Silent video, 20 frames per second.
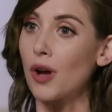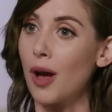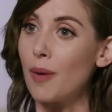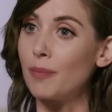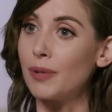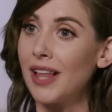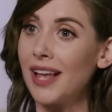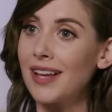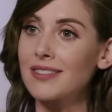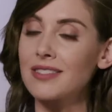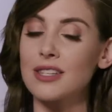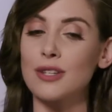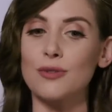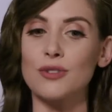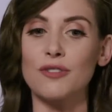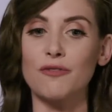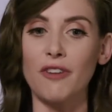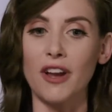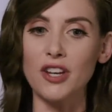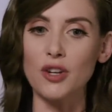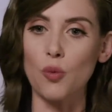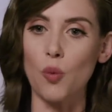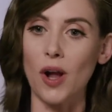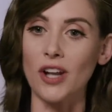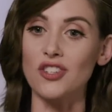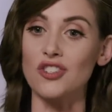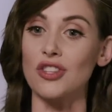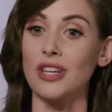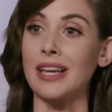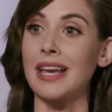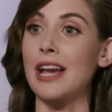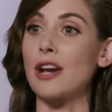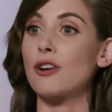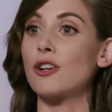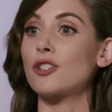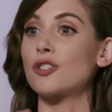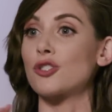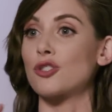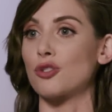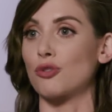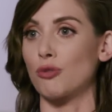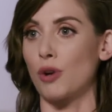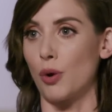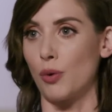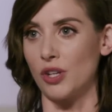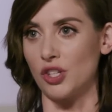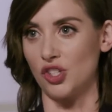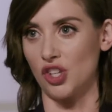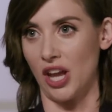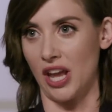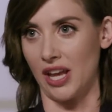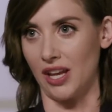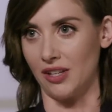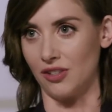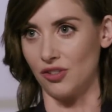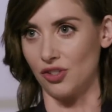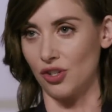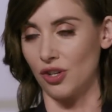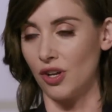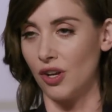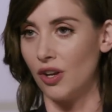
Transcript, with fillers: complex and it was fun to watch the characters grow and change